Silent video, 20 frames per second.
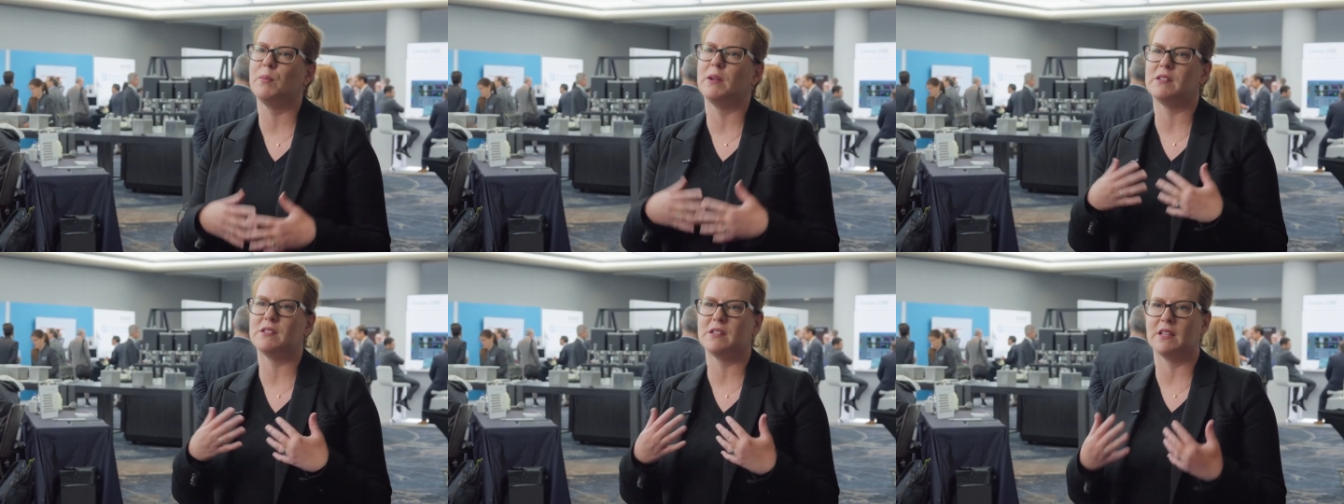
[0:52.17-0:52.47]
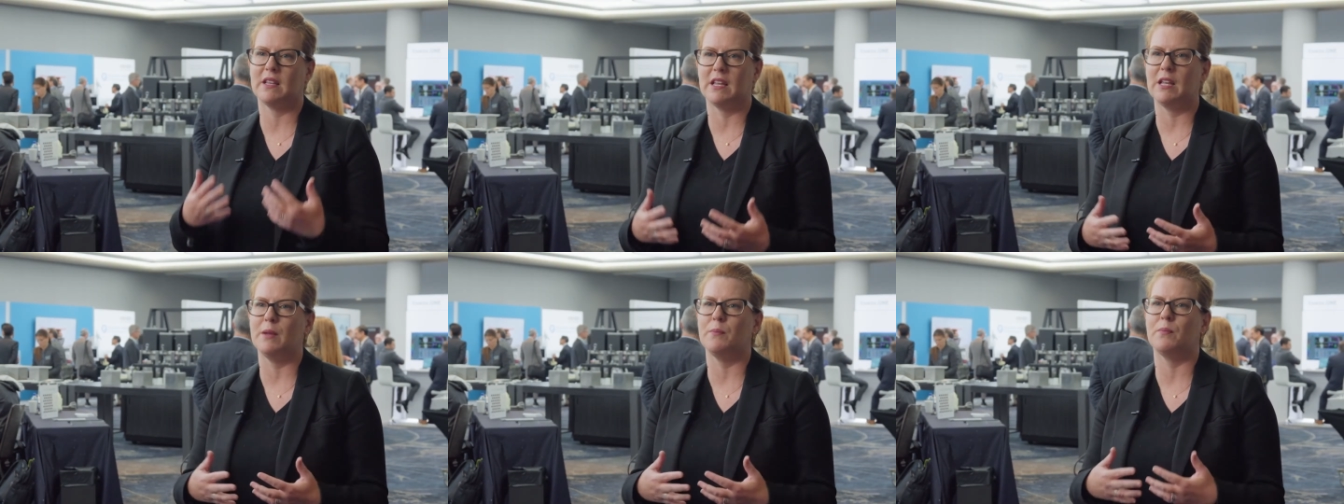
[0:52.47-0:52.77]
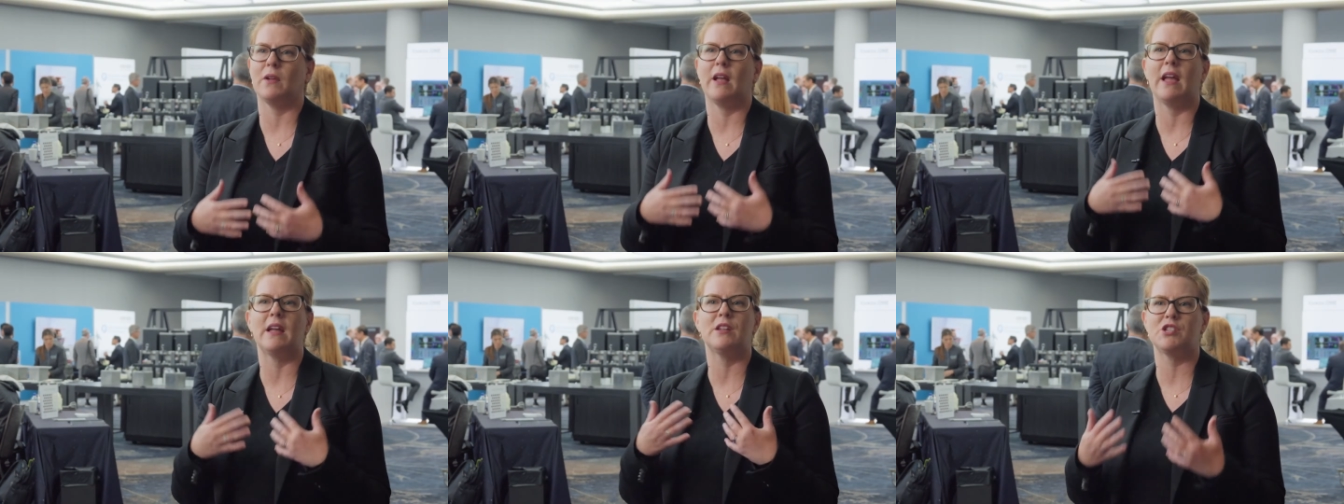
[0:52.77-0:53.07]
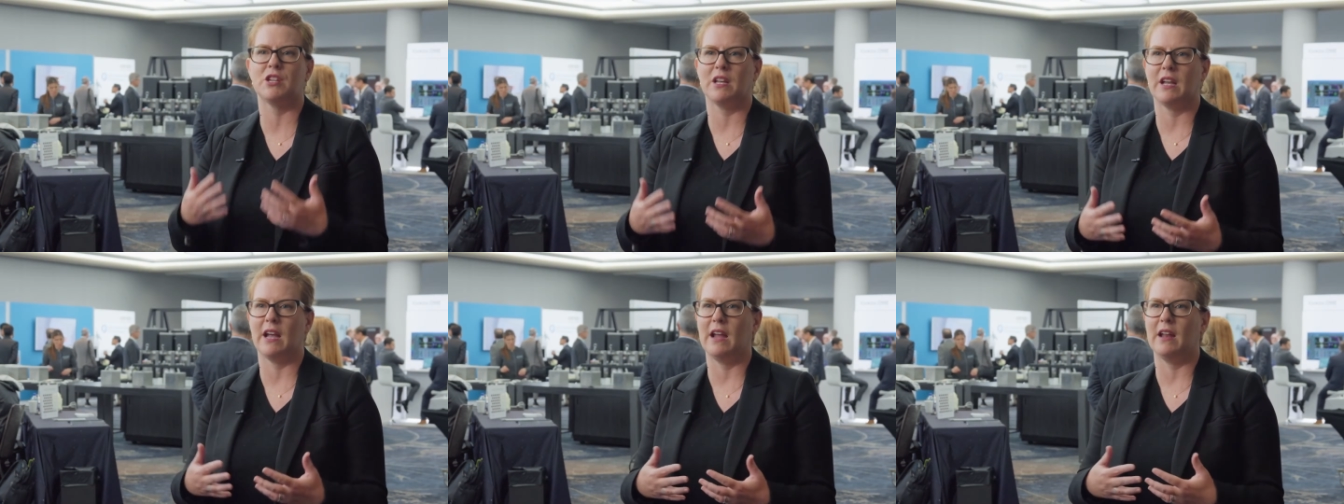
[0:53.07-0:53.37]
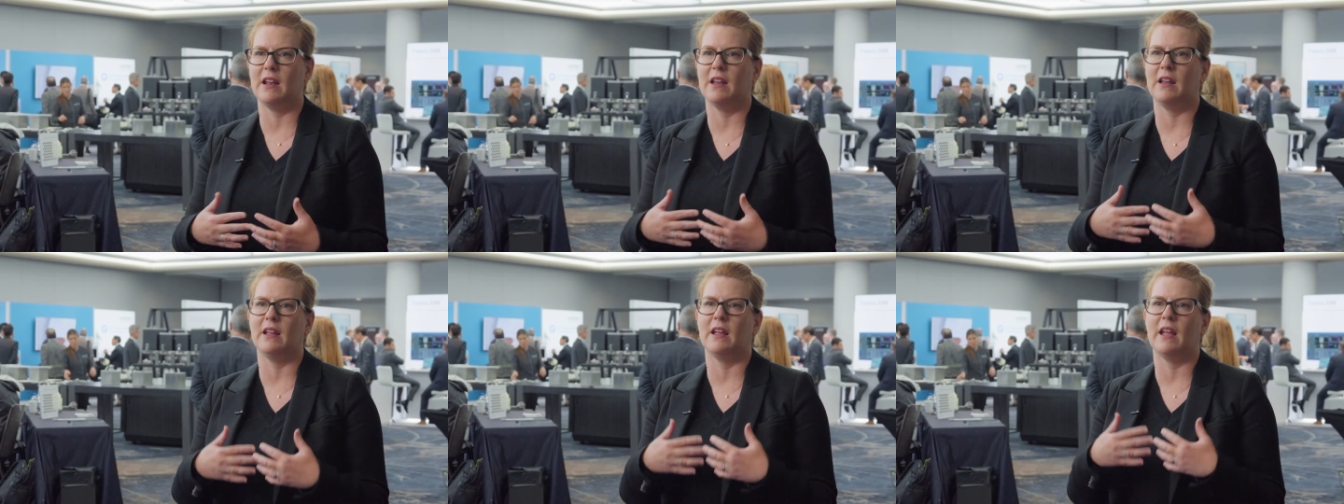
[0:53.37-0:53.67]
but to keep
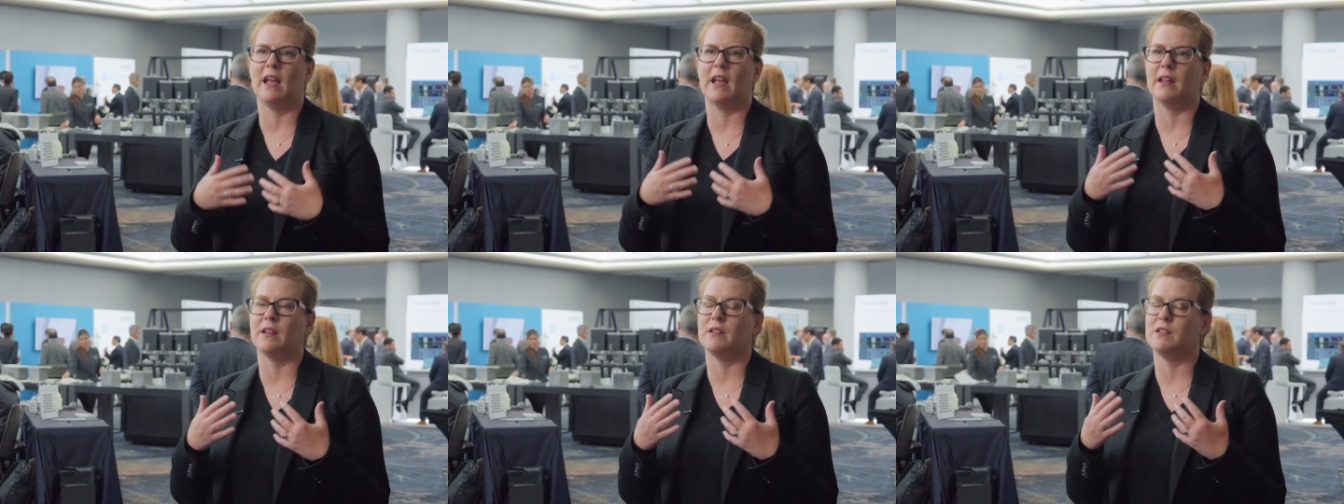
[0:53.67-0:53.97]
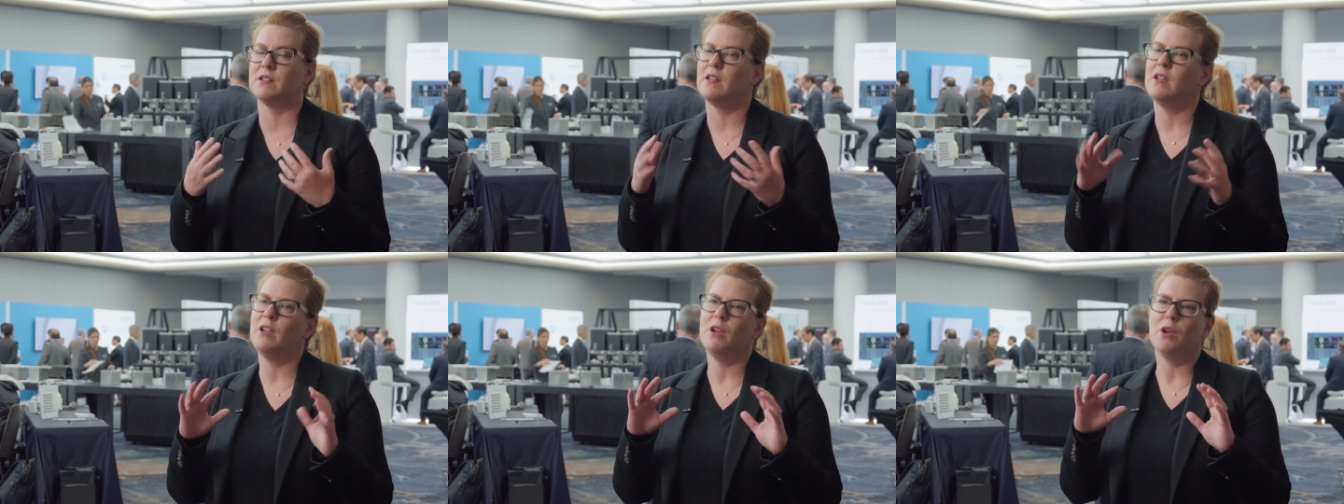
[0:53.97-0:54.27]
educating and